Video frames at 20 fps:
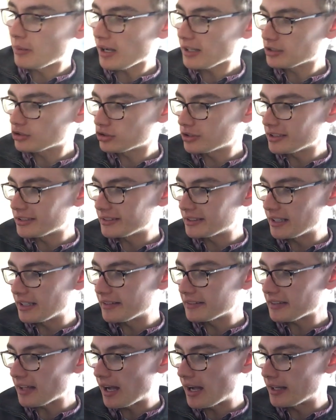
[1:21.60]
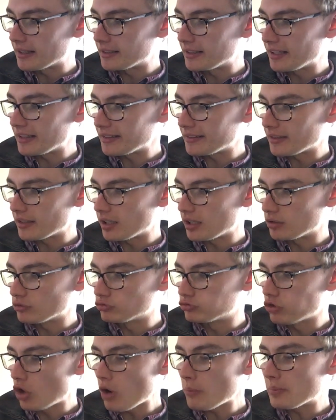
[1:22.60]
by Christie's and it's
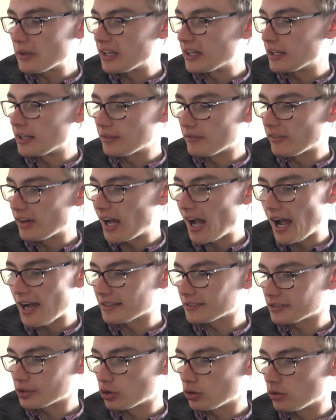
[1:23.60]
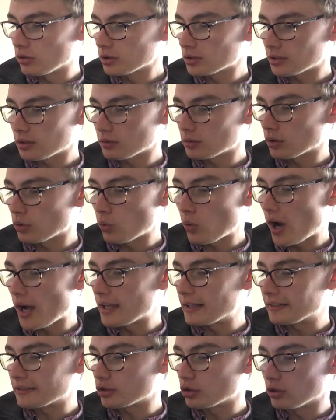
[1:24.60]
Robbie, the hat's called. I don't know why
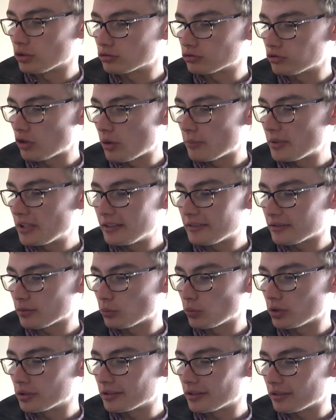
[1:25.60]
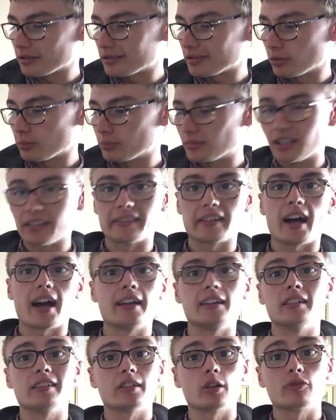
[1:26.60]
it's called Robbie. Some
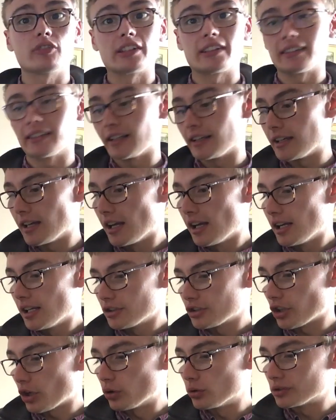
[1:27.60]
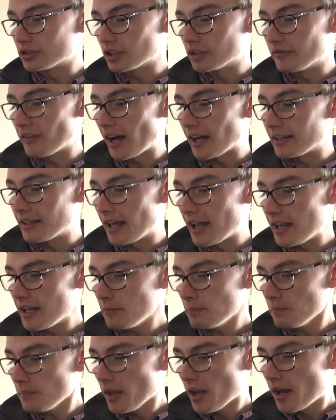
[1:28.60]
designer's obviously chosen that name.